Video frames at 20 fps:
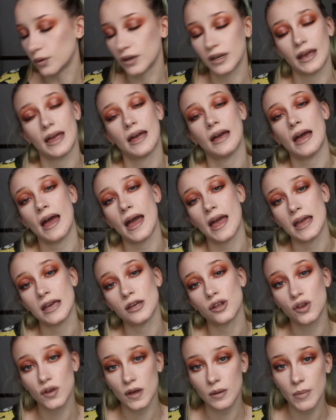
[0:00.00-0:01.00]
want to get a
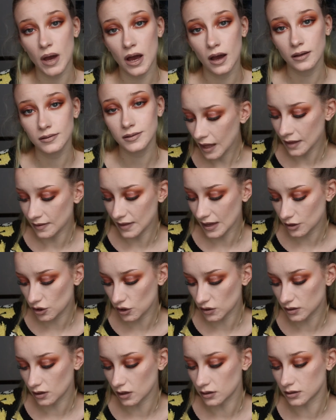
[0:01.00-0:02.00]
sheet mask and that's
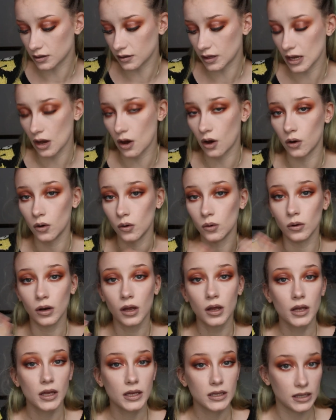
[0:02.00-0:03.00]
just because of the whole
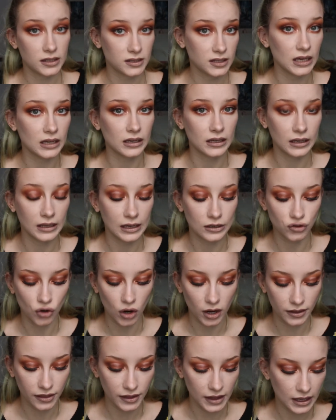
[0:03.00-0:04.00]
your skin can get
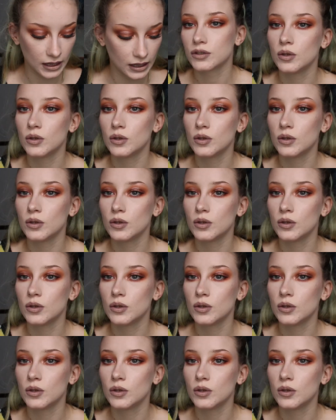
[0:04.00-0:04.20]
dry thing.